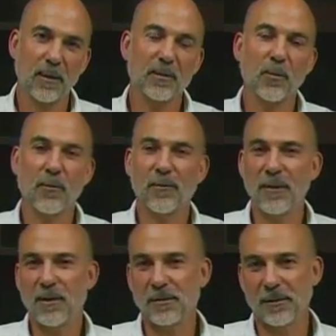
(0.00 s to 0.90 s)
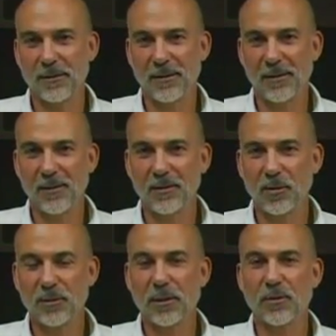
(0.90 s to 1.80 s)
Guess what we found?
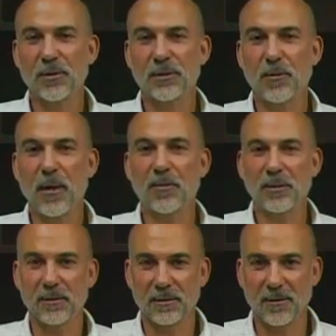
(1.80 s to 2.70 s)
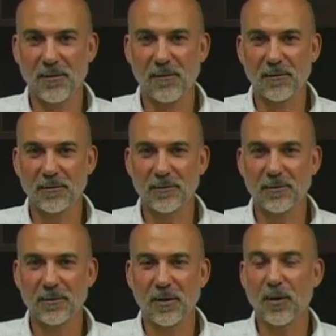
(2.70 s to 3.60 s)
She was allergic to pumpkins.
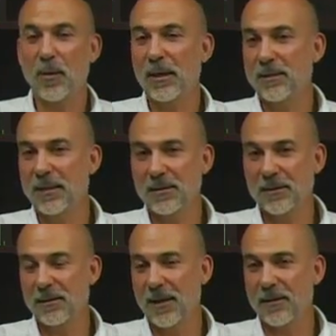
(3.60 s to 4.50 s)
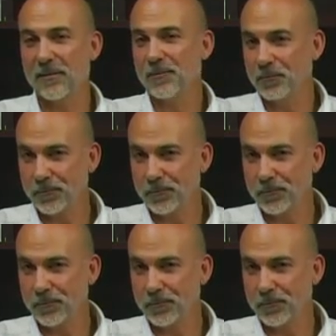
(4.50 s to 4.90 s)
Now, nobody had tested that.